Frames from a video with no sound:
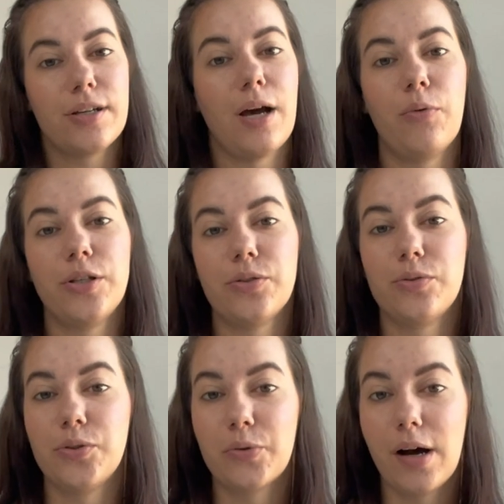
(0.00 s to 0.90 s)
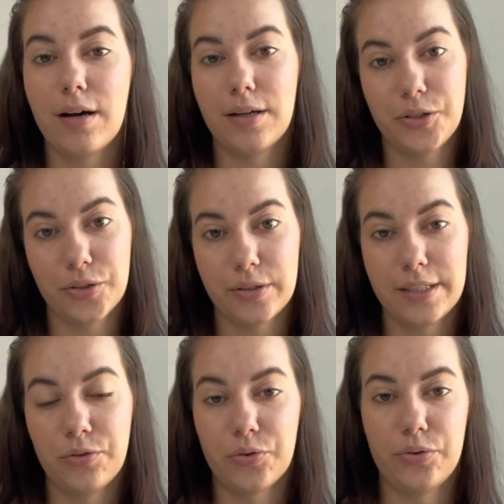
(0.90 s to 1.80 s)
want you to draw out your
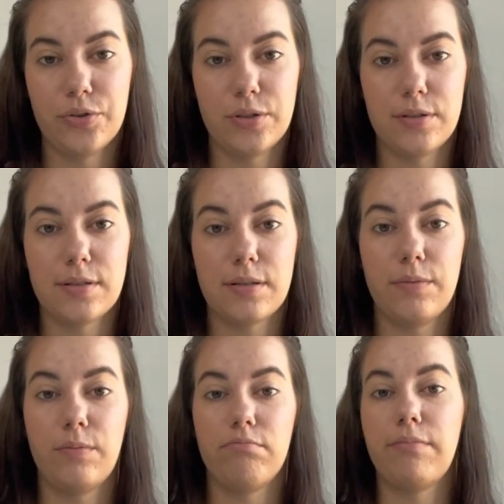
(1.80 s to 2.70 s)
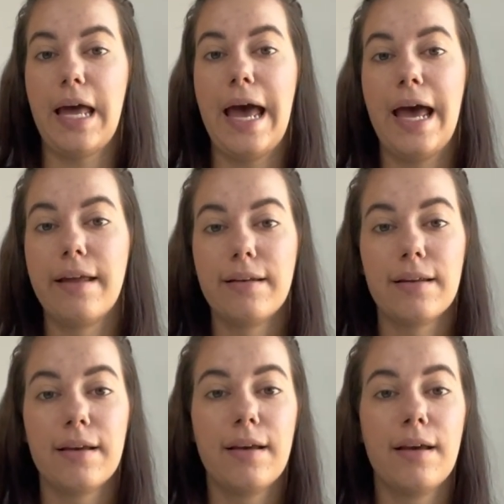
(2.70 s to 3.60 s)
intrusions. And
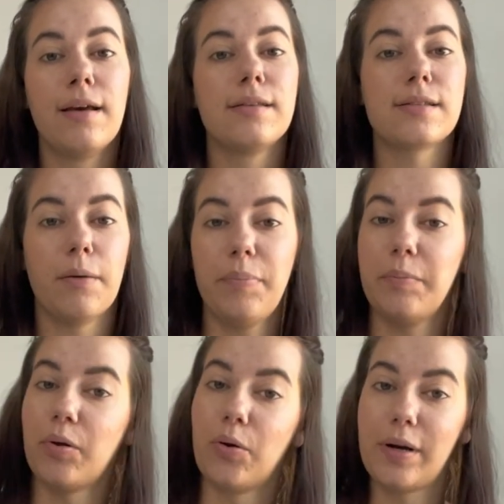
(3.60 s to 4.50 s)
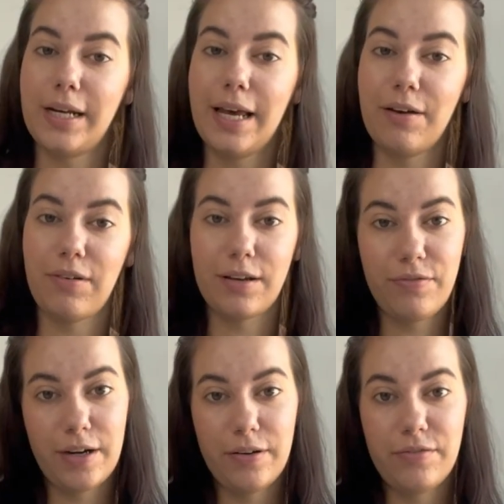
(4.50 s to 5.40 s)
some people already have
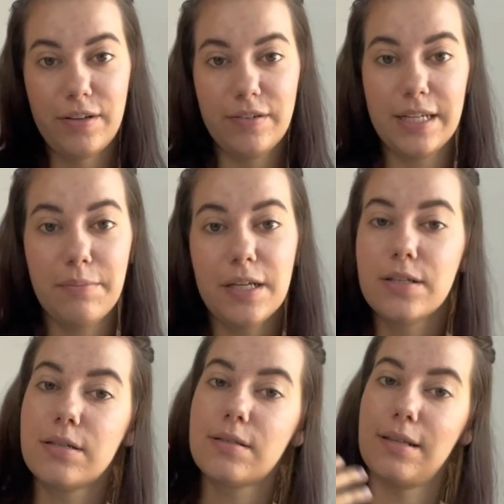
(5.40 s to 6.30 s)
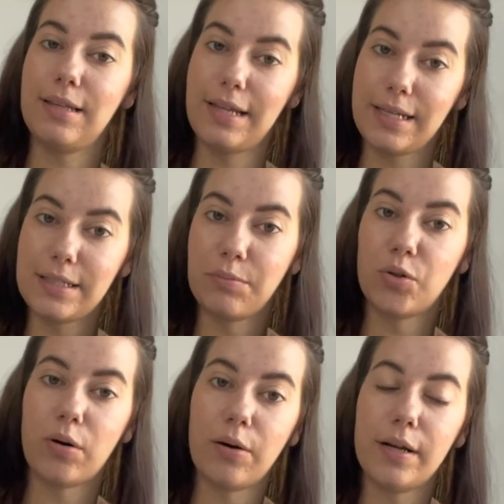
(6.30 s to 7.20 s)
very vivid images, let them
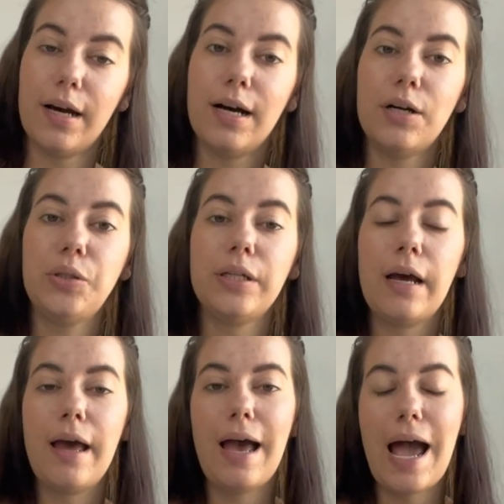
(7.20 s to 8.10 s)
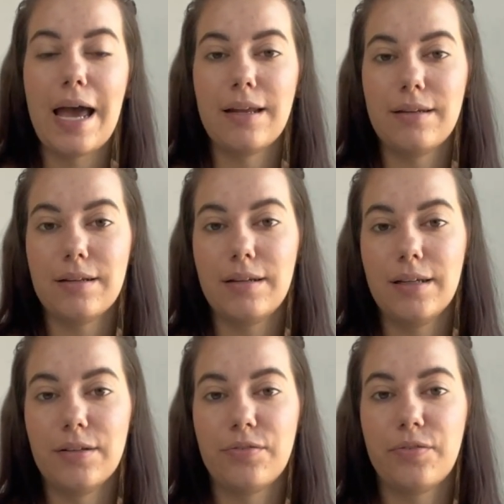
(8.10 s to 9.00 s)
draw it out. And
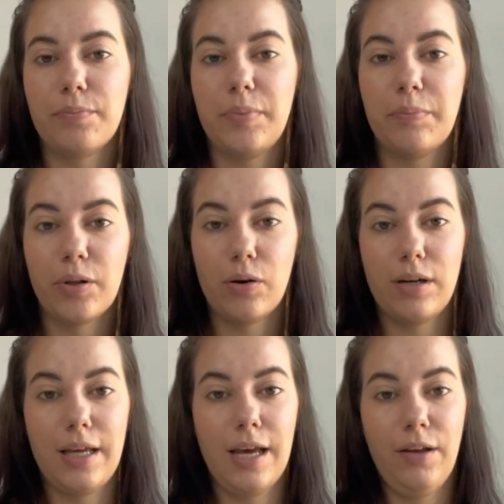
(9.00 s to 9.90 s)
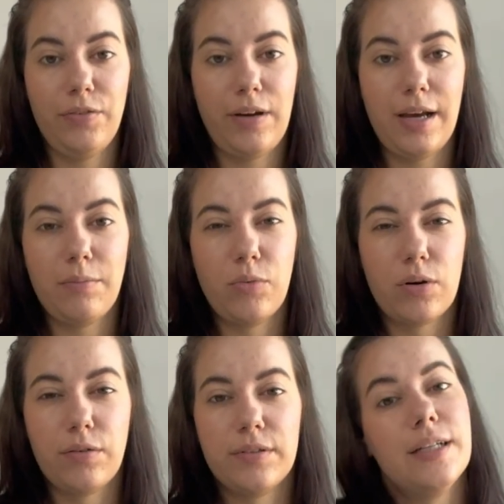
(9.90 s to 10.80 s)
if people only have more
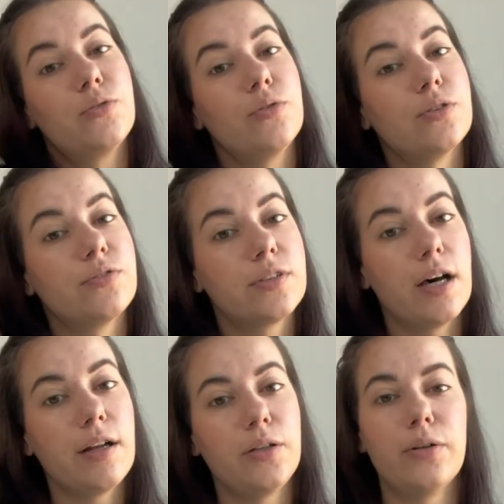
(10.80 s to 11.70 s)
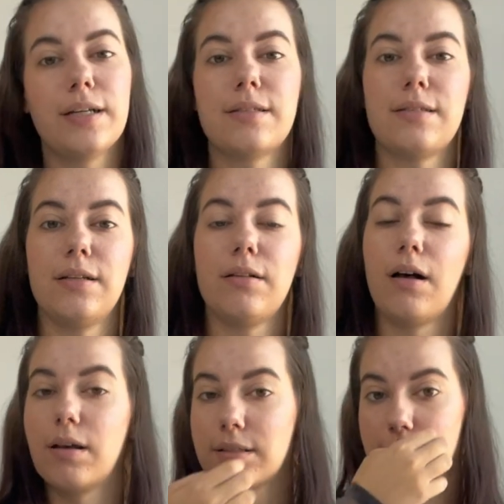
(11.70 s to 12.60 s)
of an intrusive thought, you can still
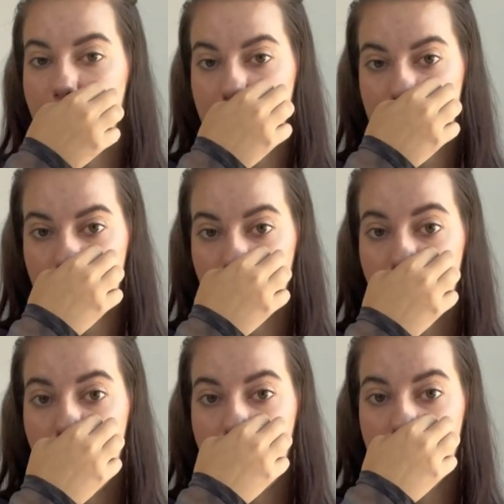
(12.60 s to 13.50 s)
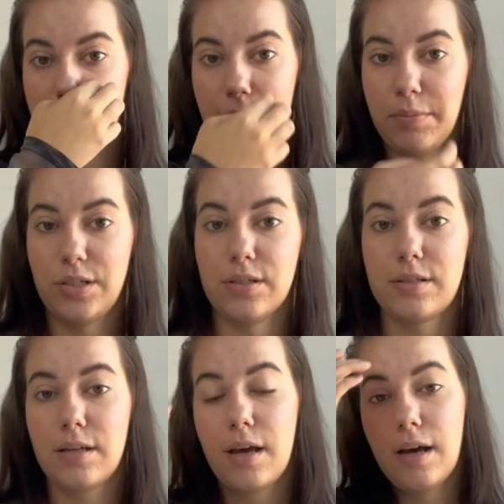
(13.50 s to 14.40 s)
ask them to put
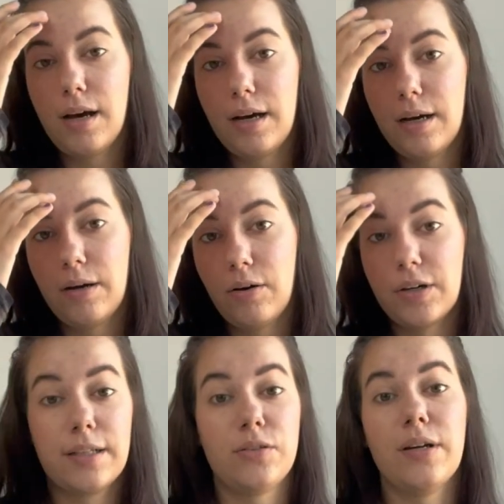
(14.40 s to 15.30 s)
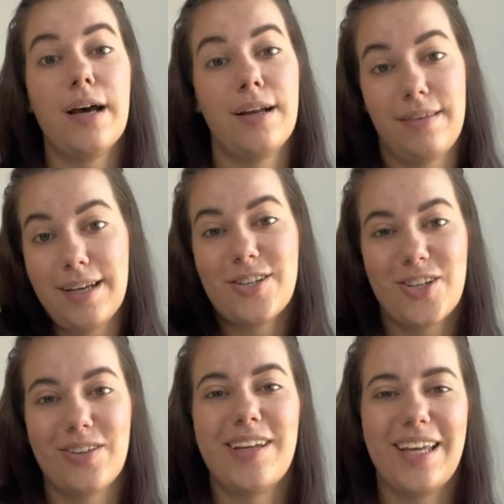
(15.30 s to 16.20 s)
images or to
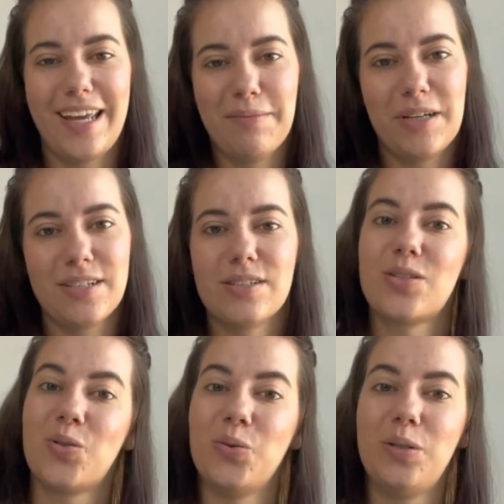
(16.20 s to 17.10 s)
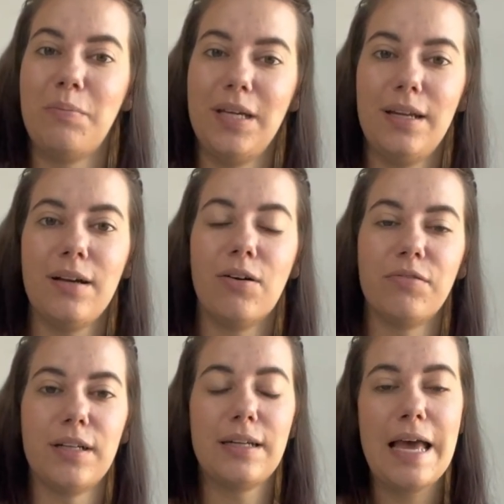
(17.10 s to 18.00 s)
attach images to the meaning of
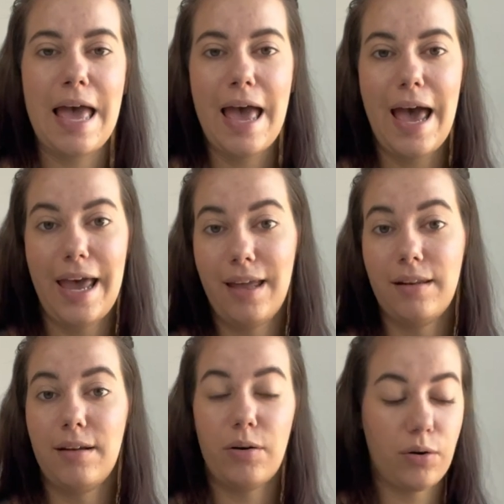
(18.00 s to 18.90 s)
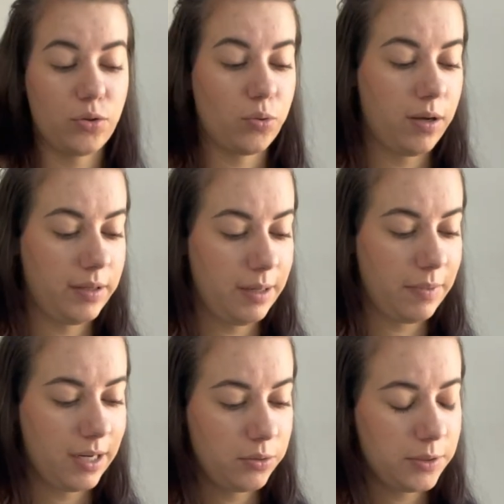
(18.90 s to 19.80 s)
it and draw them
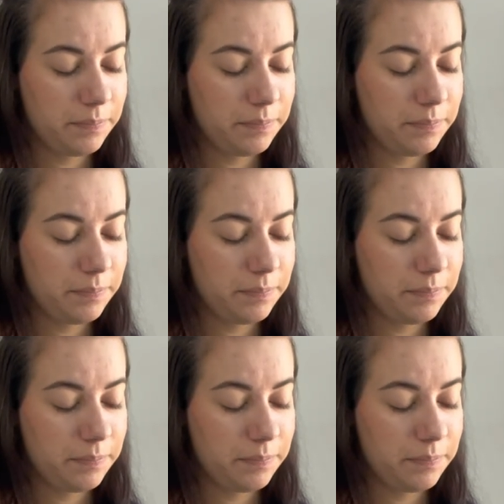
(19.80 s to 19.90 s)
out.